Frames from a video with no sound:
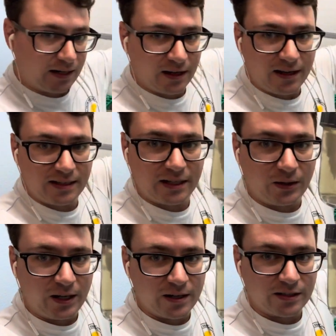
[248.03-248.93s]
nice
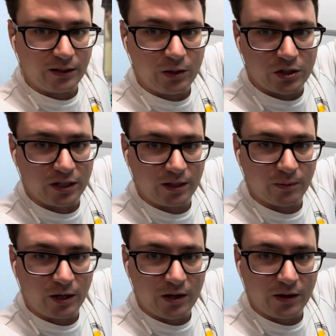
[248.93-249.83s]
clear solution
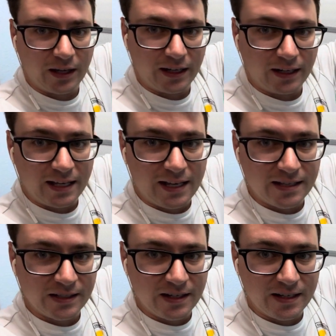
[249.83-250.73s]
where you can
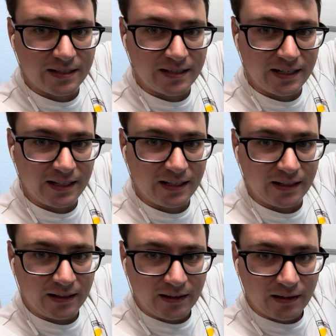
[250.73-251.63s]
easily see
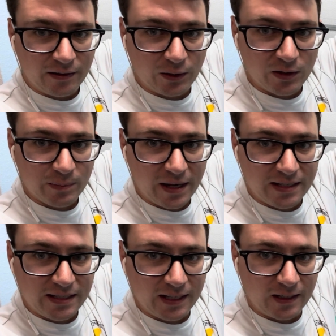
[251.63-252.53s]
those
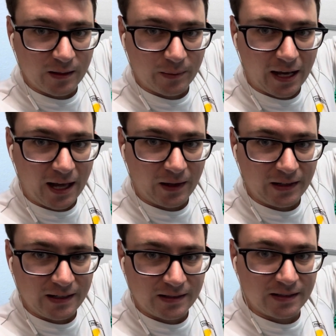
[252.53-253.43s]
mycelium colonies